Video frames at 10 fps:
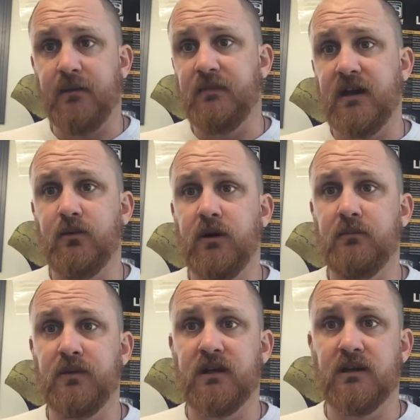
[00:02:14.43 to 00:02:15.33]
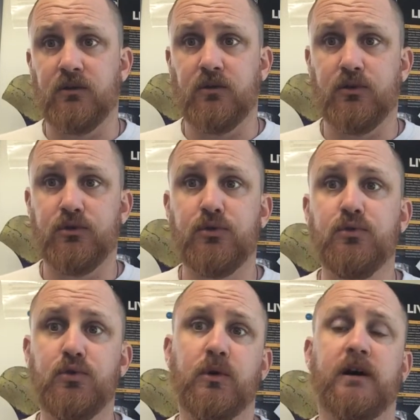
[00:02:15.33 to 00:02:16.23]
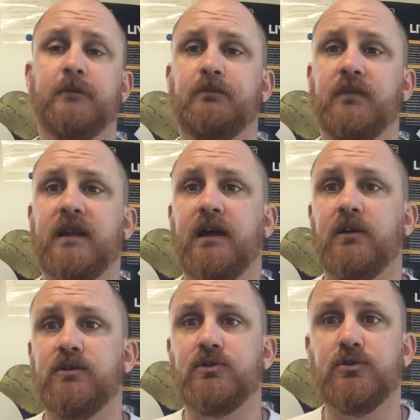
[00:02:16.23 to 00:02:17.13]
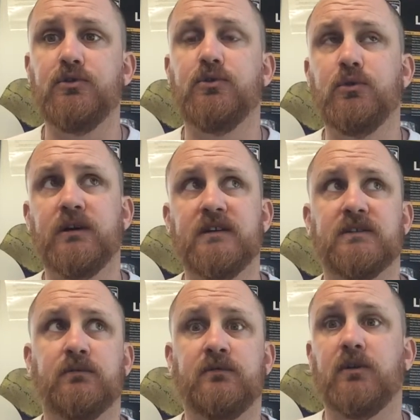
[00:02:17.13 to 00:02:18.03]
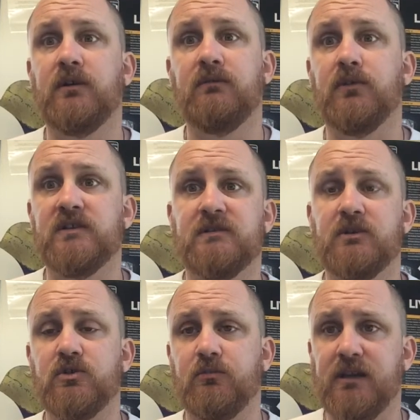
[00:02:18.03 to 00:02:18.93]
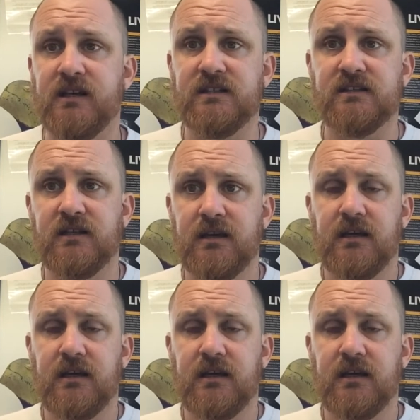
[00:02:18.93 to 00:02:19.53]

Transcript: The other one being Tuhua. Now, Tuhua is a very, very special place.